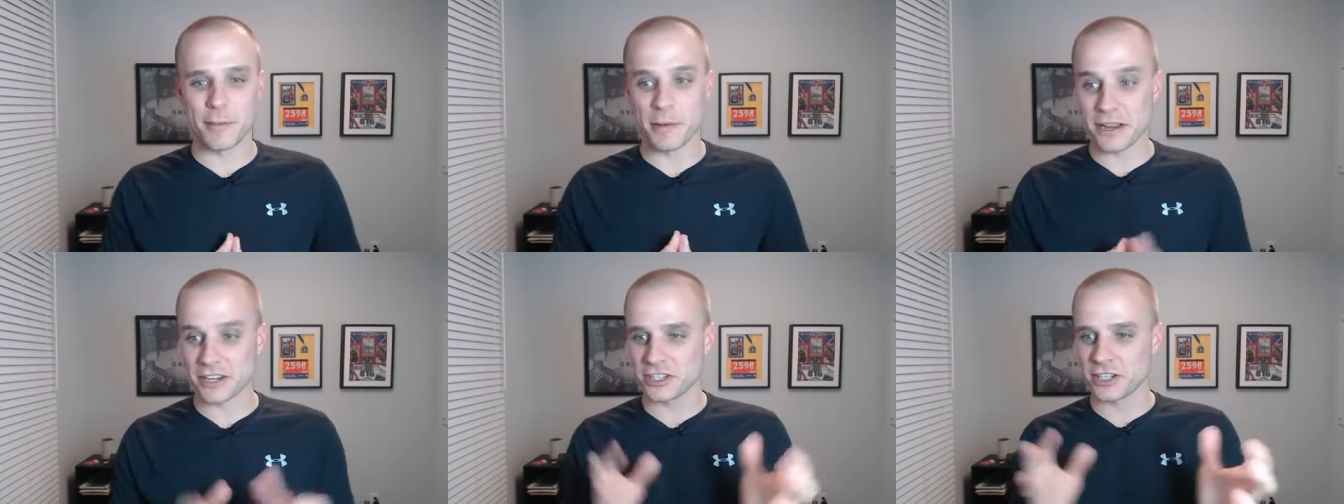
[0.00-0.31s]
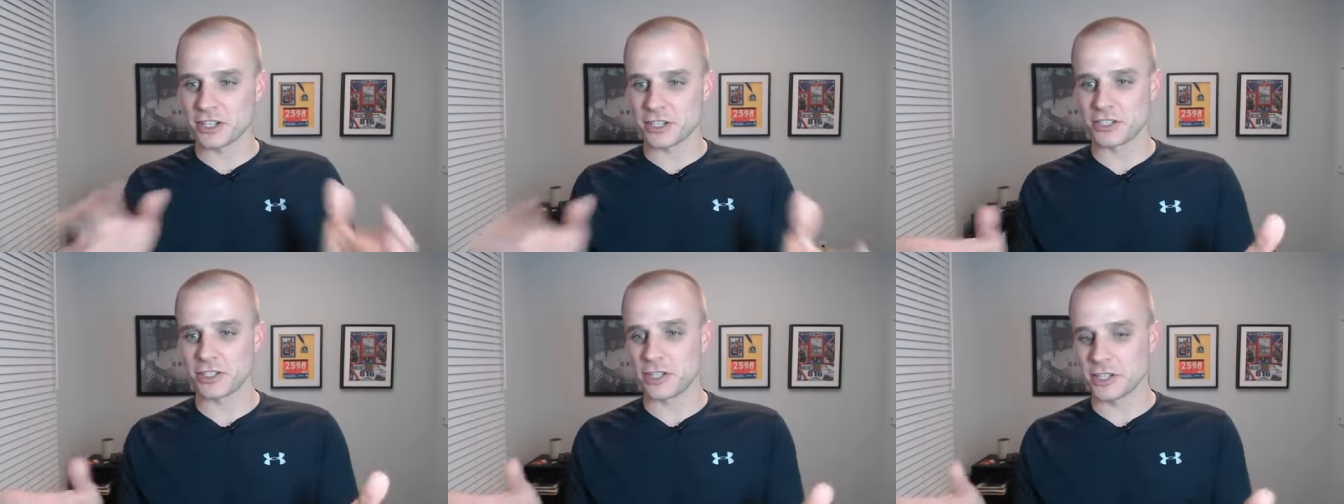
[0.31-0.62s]
I'm actually
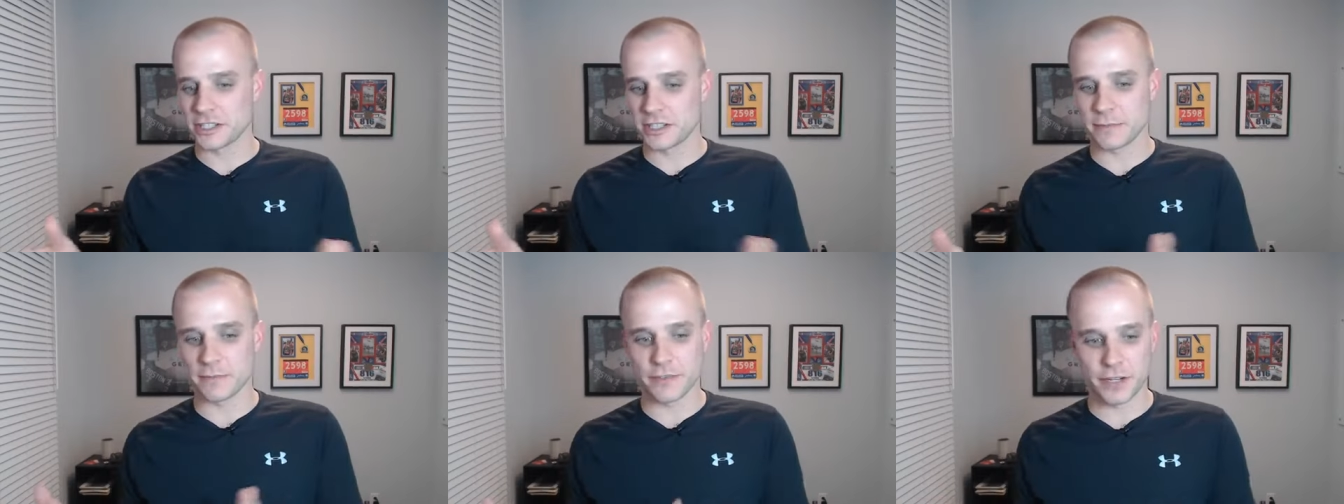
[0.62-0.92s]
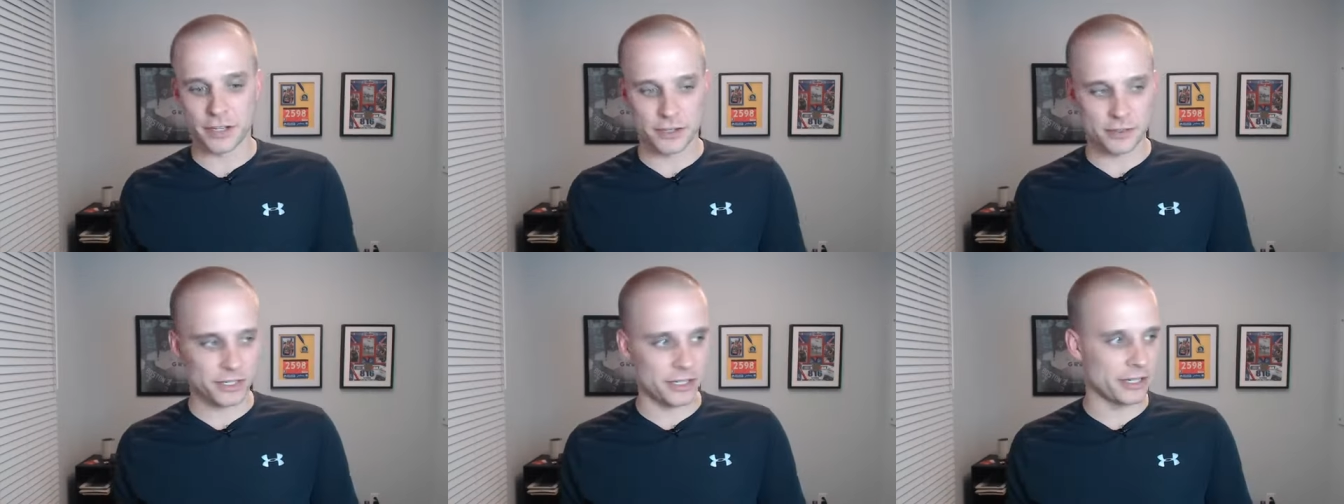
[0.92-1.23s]
going to show you some
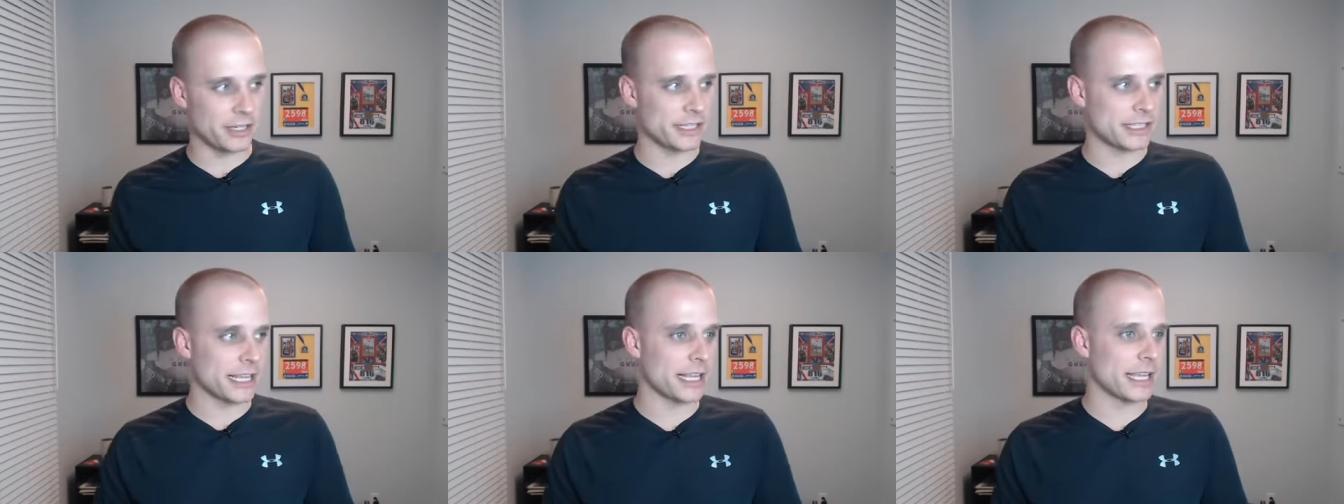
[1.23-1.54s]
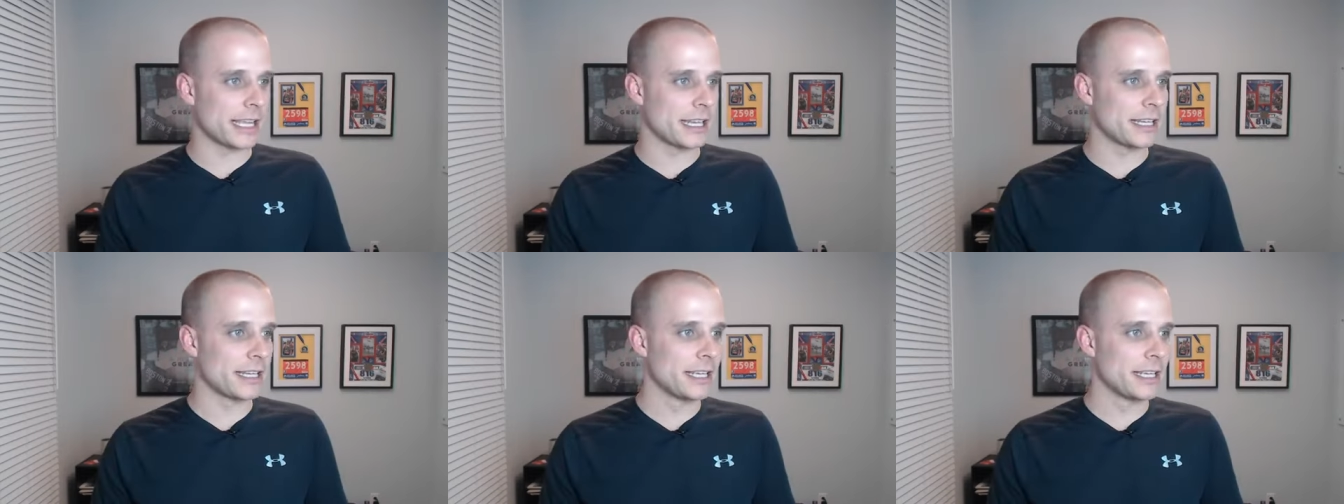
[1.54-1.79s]
videos here in a second.